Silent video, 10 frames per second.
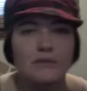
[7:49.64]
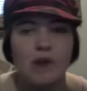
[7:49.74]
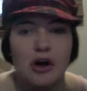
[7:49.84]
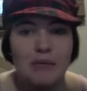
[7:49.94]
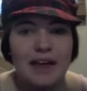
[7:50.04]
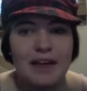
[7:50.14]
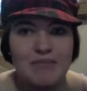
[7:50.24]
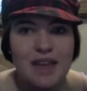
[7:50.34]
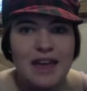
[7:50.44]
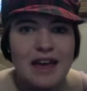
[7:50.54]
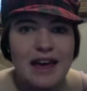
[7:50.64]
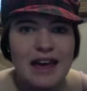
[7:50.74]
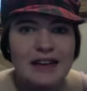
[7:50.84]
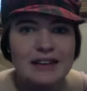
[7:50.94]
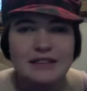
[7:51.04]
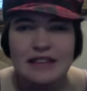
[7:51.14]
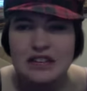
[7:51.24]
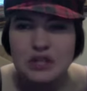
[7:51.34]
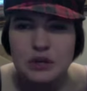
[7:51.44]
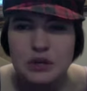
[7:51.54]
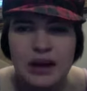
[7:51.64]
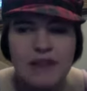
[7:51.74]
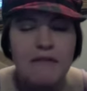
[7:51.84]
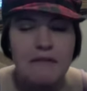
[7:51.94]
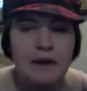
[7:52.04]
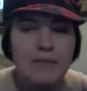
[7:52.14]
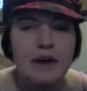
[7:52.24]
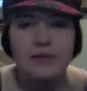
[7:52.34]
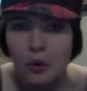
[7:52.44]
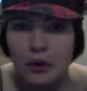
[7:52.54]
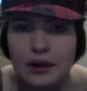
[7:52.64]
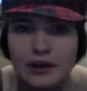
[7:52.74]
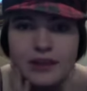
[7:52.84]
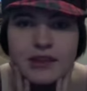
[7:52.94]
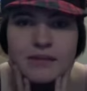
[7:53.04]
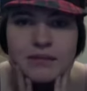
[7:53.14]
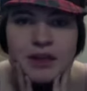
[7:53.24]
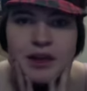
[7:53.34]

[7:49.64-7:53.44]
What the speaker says: Almay, and they do have a fair amount of oil in them,